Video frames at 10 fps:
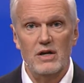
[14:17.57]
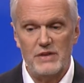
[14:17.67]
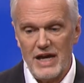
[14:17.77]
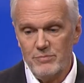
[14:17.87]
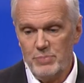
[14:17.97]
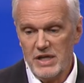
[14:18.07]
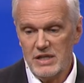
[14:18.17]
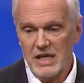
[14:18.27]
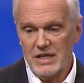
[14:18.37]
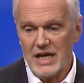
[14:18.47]
they had
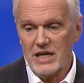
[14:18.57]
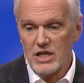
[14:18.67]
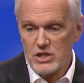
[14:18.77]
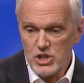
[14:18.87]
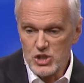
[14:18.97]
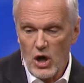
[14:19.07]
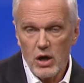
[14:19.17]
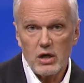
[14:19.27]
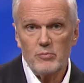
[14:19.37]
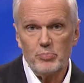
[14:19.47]
been in a
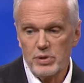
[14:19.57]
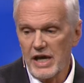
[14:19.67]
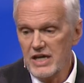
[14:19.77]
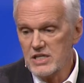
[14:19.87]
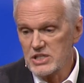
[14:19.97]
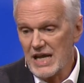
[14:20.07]
dark place